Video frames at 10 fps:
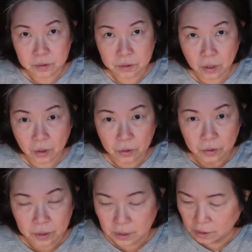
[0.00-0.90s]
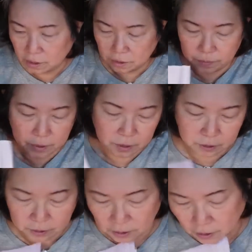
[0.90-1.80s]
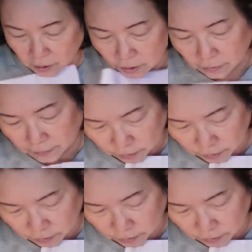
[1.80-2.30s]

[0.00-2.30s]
tall either, because if it's